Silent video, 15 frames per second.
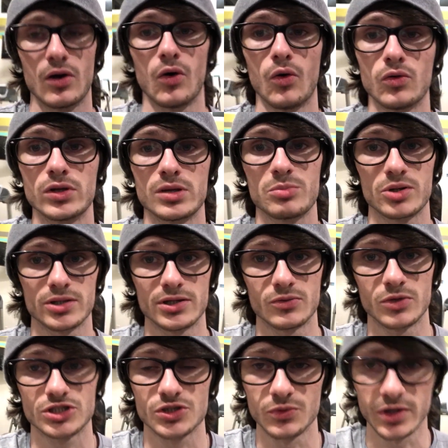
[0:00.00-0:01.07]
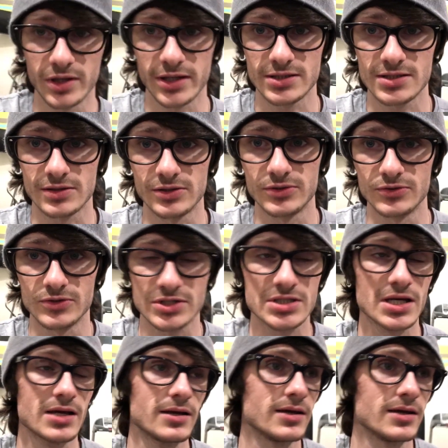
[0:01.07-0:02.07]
Only put in what you're willing to lose.